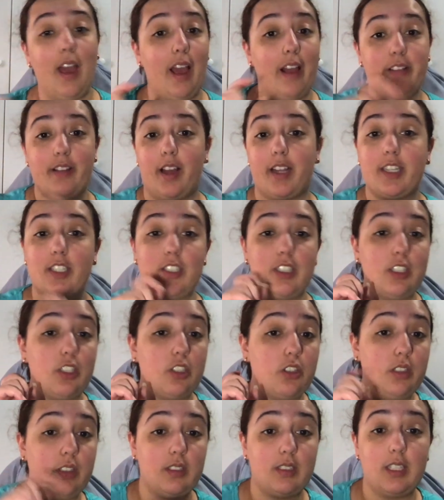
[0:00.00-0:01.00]
And I can
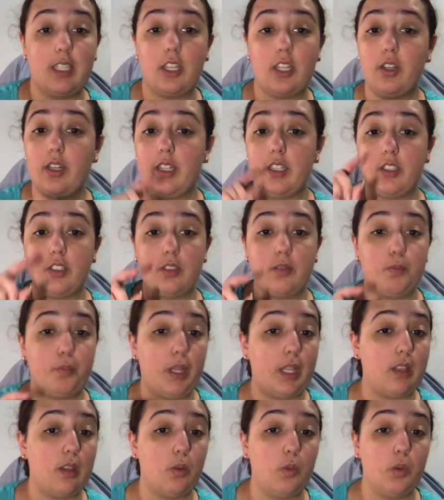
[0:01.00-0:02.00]
literally just click on it and
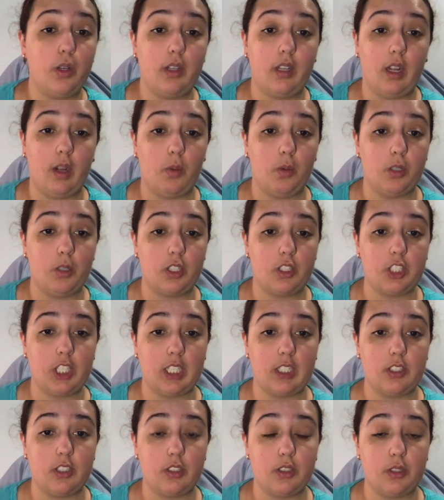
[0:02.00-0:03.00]
pick the word that I want to
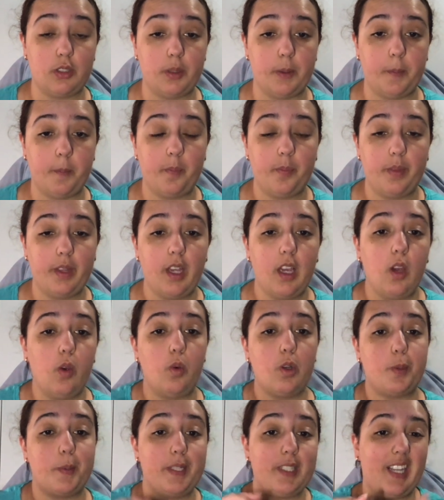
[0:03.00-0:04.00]
change it to,
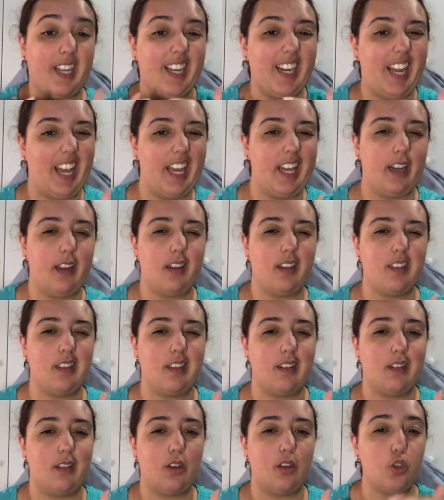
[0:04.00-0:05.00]
which means I can edit
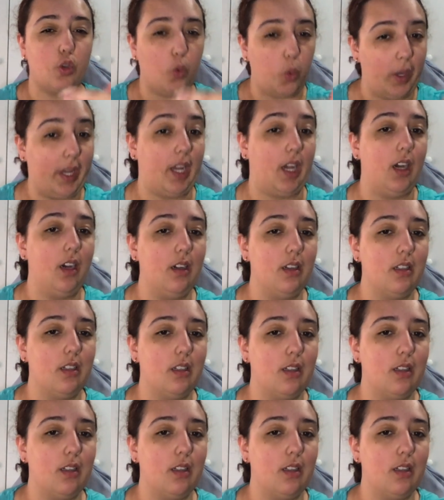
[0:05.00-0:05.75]
it quicker